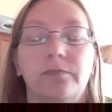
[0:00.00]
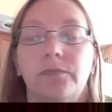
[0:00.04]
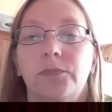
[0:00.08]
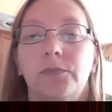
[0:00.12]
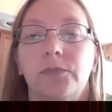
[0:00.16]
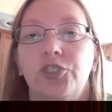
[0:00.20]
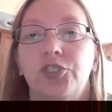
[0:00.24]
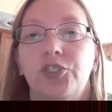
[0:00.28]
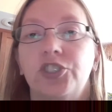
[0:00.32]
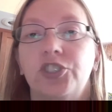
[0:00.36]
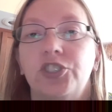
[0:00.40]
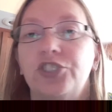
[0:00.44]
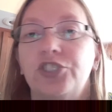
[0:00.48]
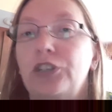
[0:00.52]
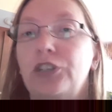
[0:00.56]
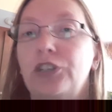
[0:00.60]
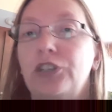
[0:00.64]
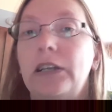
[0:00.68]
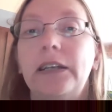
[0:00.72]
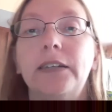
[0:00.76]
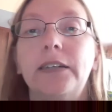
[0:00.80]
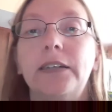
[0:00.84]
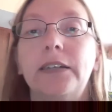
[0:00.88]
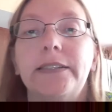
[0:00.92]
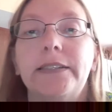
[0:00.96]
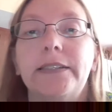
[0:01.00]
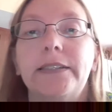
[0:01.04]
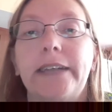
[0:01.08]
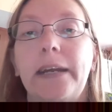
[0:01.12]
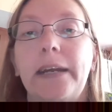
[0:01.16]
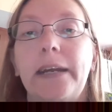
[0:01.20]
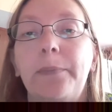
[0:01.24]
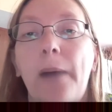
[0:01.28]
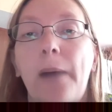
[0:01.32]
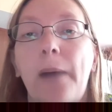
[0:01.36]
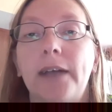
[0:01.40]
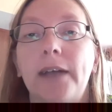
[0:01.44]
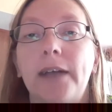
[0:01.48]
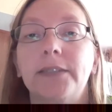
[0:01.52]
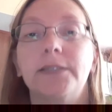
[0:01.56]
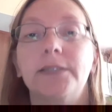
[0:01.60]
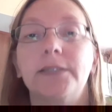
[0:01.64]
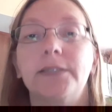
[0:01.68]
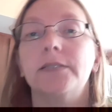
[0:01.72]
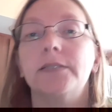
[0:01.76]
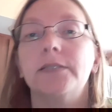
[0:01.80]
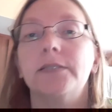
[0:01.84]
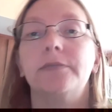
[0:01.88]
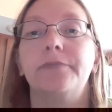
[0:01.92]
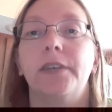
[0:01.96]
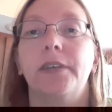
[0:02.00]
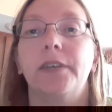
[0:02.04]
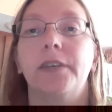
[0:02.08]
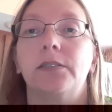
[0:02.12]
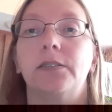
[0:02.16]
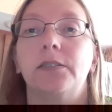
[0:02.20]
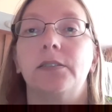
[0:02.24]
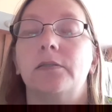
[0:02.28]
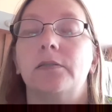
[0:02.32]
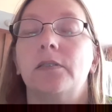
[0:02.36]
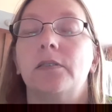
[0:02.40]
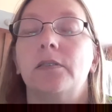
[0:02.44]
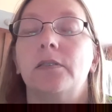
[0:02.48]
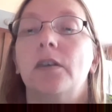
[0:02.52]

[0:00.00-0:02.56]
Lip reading: just trying to stay positive, and